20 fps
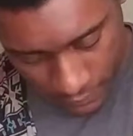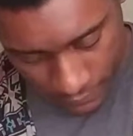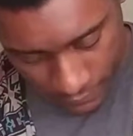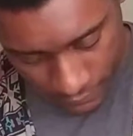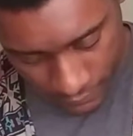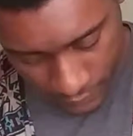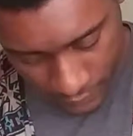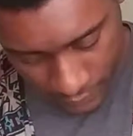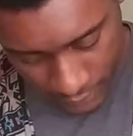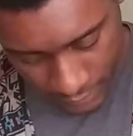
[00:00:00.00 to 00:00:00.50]

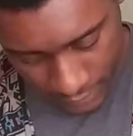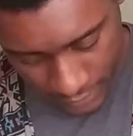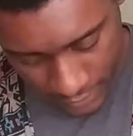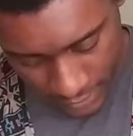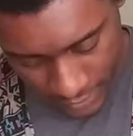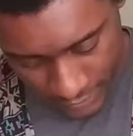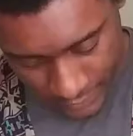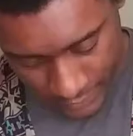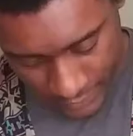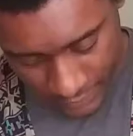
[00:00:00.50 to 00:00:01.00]
verse
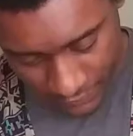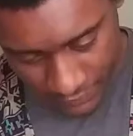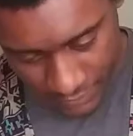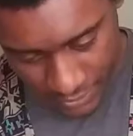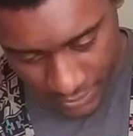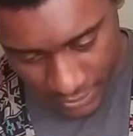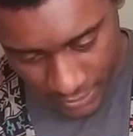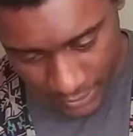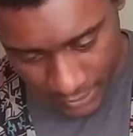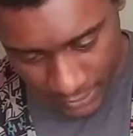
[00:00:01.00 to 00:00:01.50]
uh,
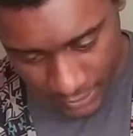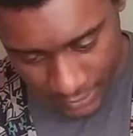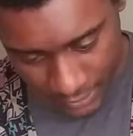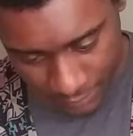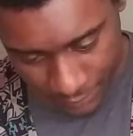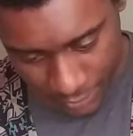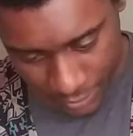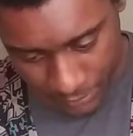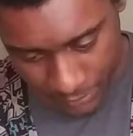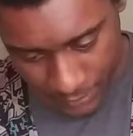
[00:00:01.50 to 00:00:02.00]
seventeen.
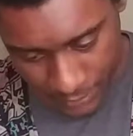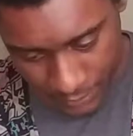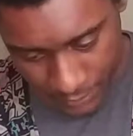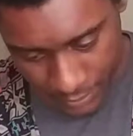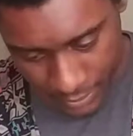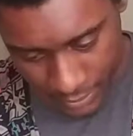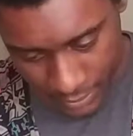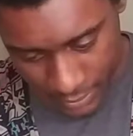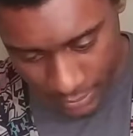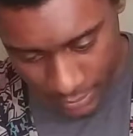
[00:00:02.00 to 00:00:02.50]
I'm just
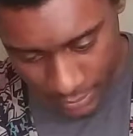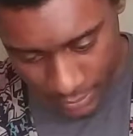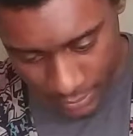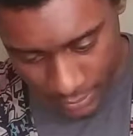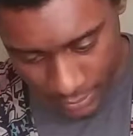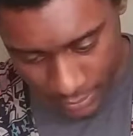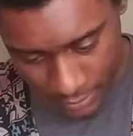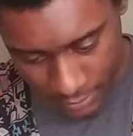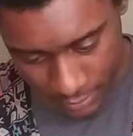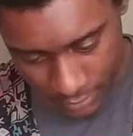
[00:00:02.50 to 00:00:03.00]
reading the.
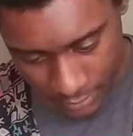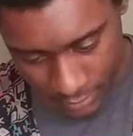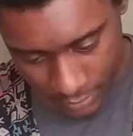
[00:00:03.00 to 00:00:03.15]
Uh,